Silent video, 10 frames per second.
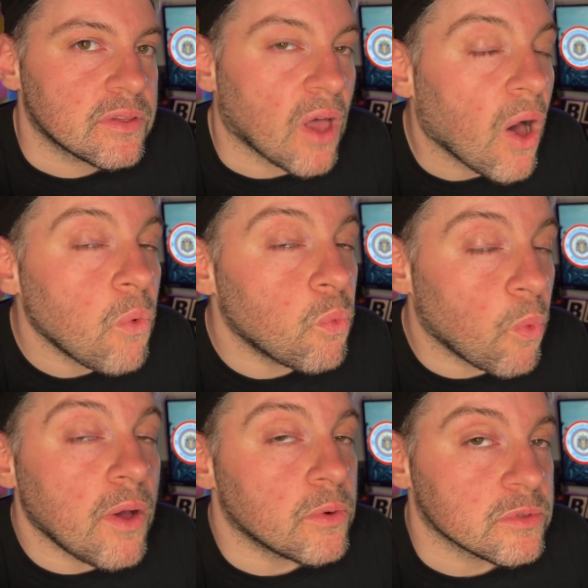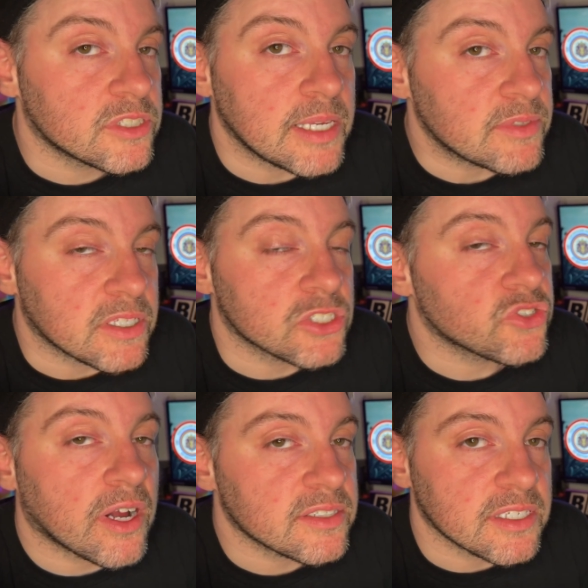The whole world seems
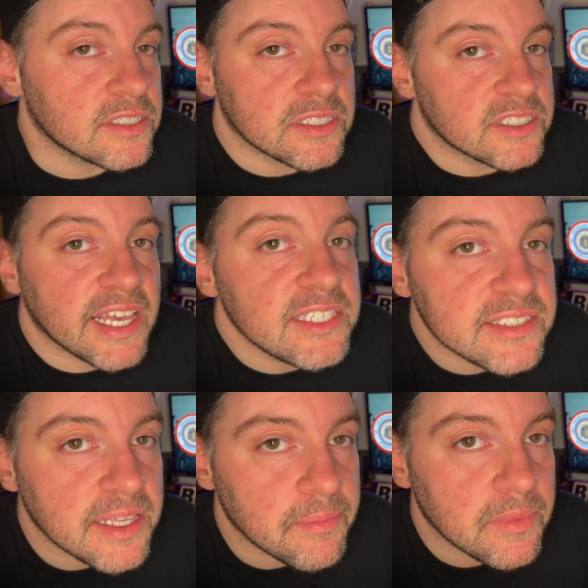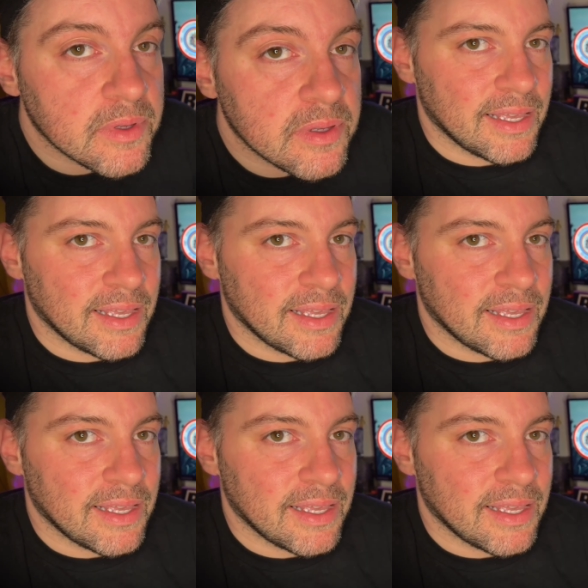constructed to test him.